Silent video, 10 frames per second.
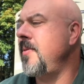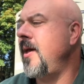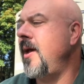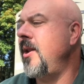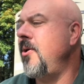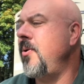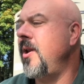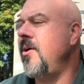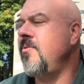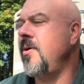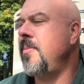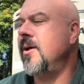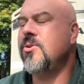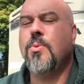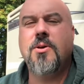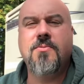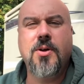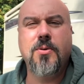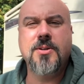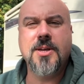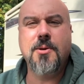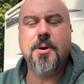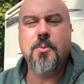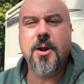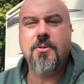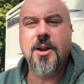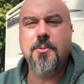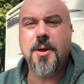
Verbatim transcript: I know enough about 12 volt to get my way around it,